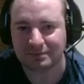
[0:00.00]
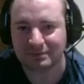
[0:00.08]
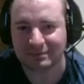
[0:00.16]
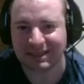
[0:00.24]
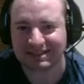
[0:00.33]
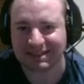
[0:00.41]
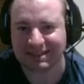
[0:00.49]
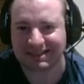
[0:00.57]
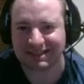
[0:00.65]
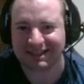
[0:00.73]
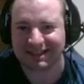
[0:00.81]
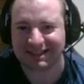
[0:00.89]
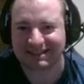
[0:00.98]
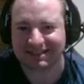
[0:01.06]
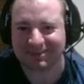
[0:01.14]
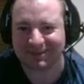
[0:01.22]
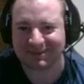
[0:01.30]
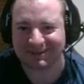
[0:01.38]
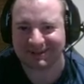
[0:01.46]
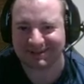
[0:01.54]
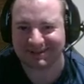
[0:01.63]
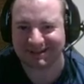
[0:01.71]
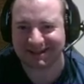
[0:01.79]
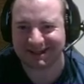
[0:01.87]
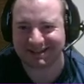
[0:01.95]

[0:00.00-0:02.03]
I said it's an easy bonus and I